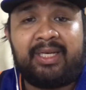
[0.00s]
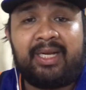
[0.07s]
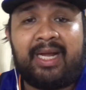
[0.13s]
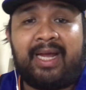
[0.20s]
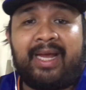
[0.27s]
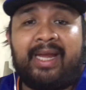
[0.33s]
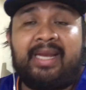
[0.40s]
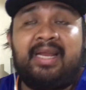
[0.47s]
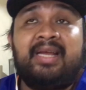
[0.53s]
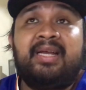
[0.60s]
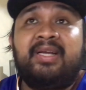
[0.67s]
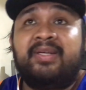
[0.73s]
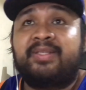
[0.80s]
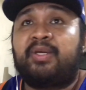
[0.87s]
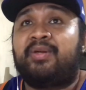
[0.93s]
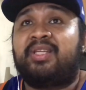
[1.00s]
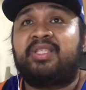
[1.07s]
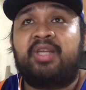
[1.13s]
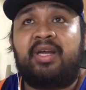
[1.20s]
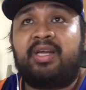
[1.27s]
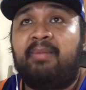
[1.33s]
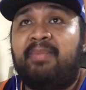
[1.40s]
Alright, so let's
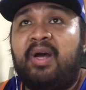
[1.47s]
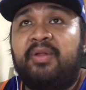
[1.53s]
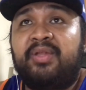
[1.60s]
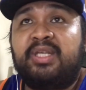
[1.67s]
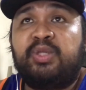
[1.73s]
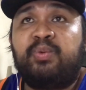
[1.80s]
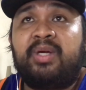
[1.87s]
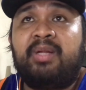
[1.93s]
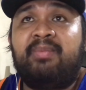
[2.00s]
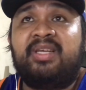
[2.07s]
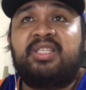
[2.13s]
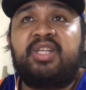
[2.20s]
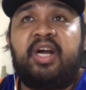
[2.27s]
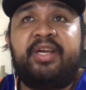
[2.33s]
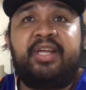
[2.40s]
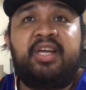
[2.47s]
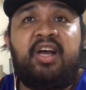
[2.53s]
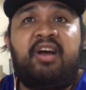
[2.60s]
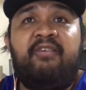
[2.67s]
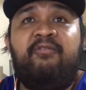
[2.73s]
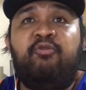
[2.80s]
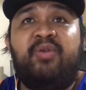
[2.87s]
talk about this one by starting
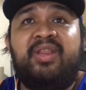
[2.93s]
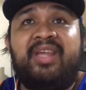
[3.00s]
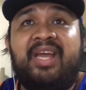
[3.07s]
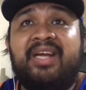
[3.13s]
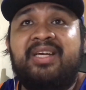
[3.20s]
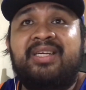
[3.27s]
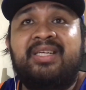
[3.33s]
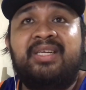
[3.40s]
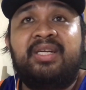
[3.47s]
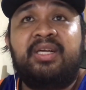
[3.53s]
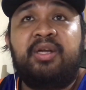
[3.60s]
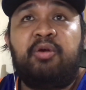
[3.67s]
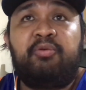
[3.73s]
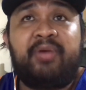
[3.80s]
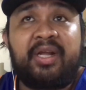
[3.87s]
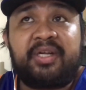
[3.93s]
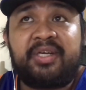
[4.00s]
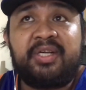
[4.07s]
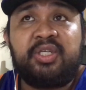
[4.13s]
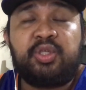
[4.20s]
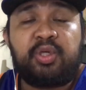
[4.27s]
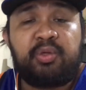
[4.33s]
off with their
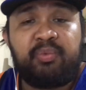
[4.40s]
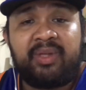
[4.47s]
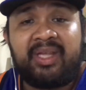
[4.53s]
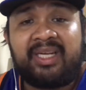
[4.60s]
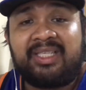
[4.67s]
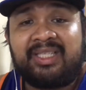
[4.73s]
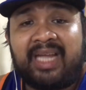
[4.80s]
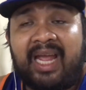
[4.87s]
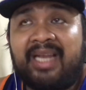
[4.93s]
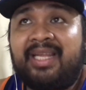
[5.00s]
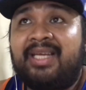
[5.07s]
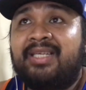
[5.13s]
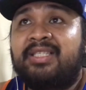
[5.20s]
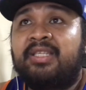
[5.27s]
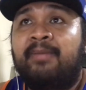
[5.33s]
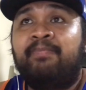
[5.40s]
records or with their standings.